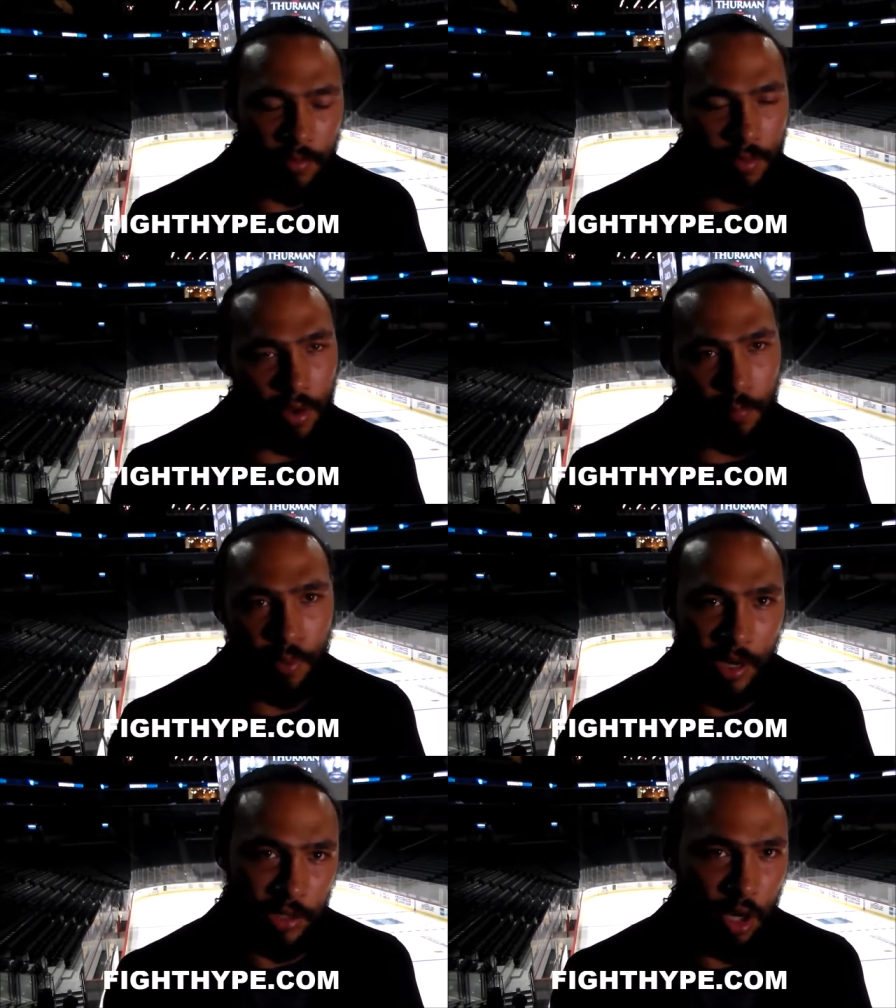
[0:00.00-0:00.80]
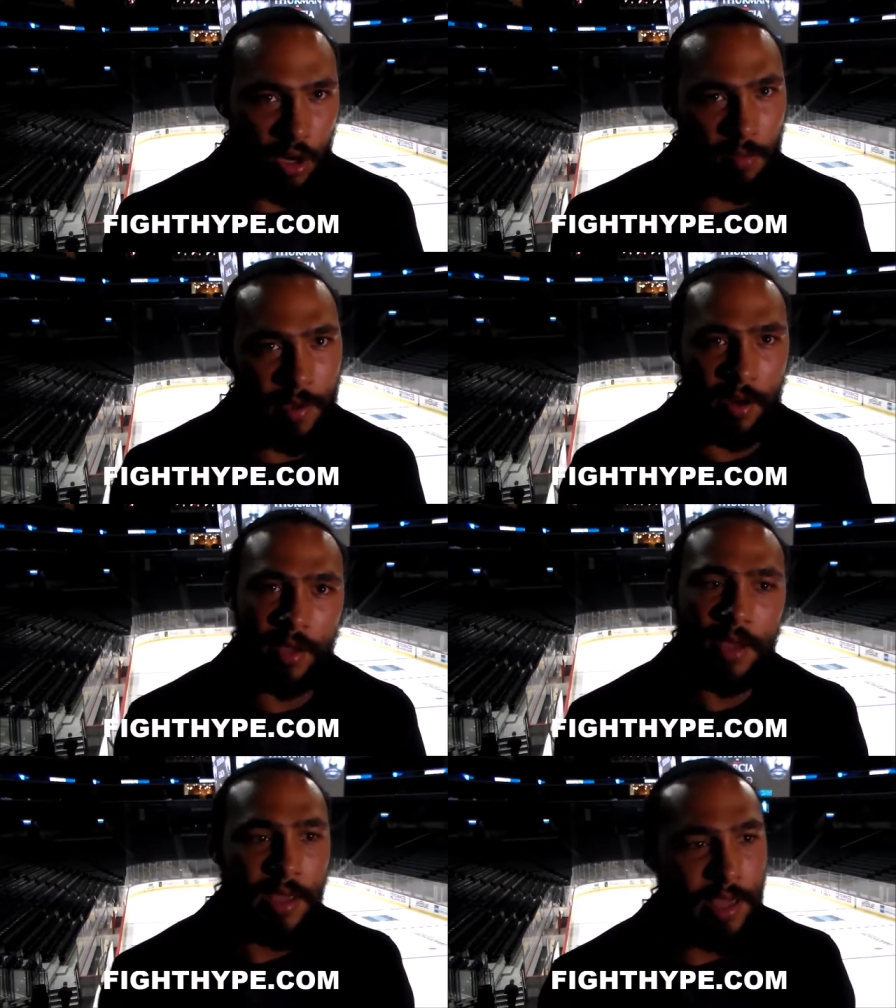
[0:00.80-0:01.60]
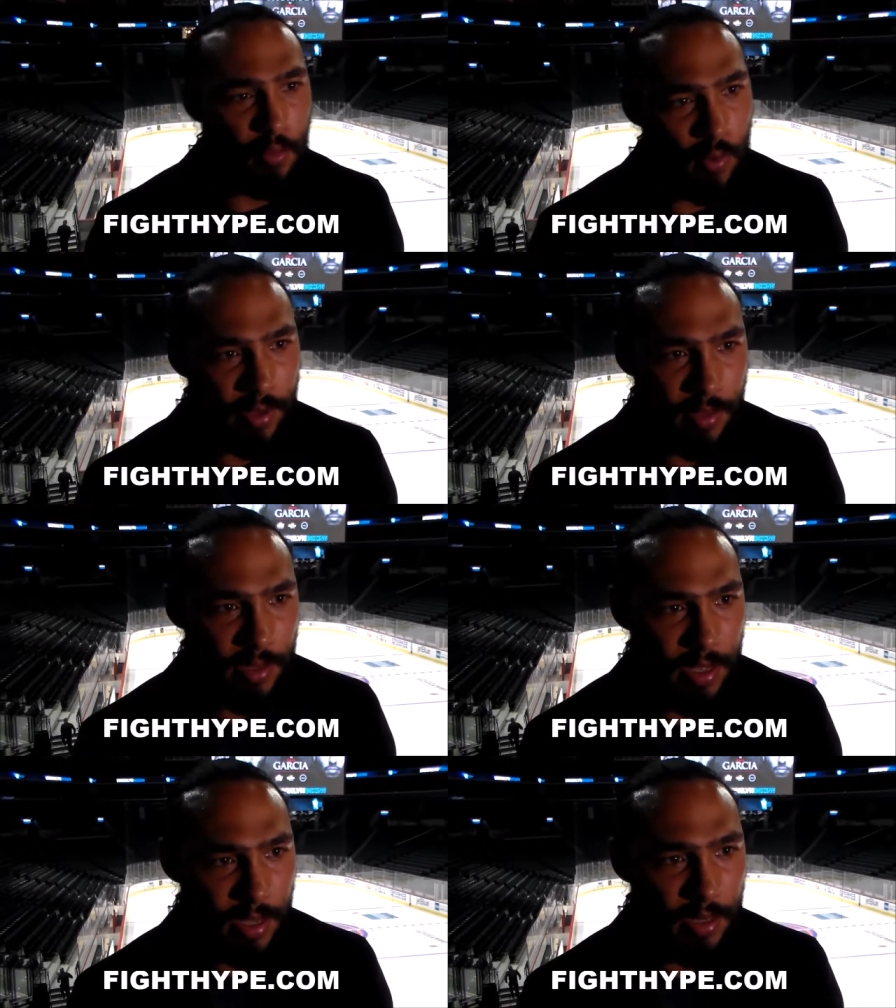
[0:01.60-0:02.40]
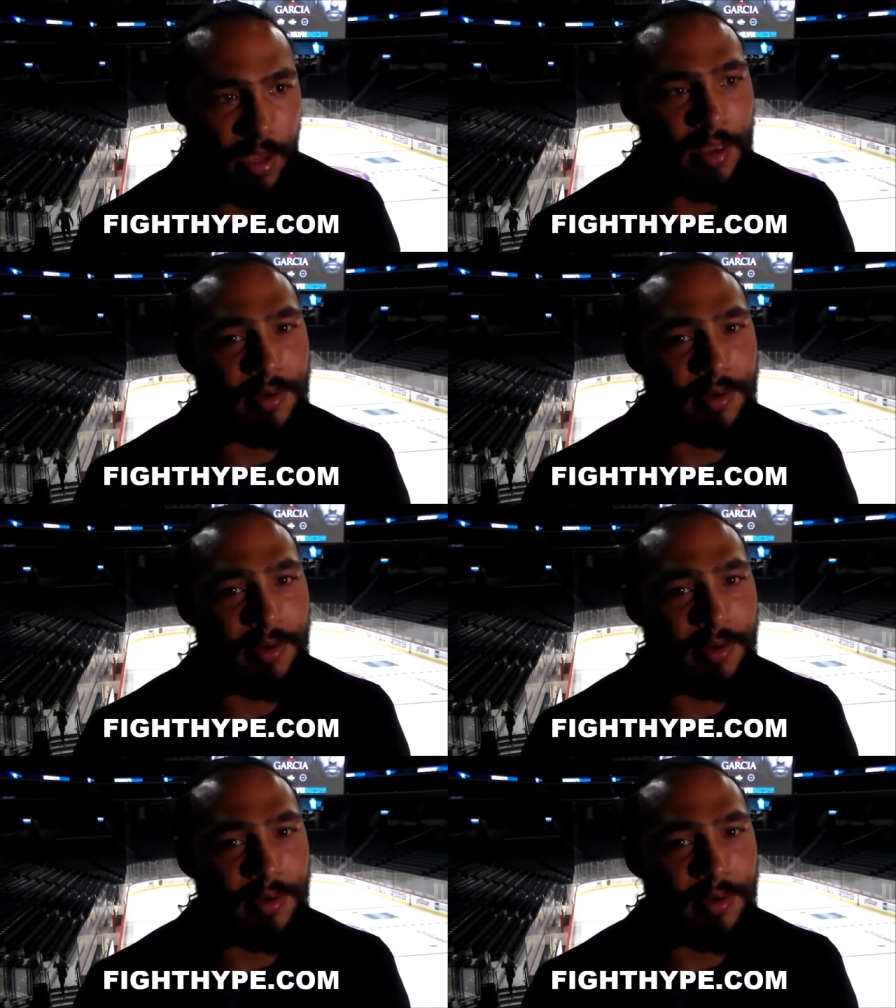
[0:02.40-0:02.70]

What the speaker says: there's no point in talking about it. He wins again.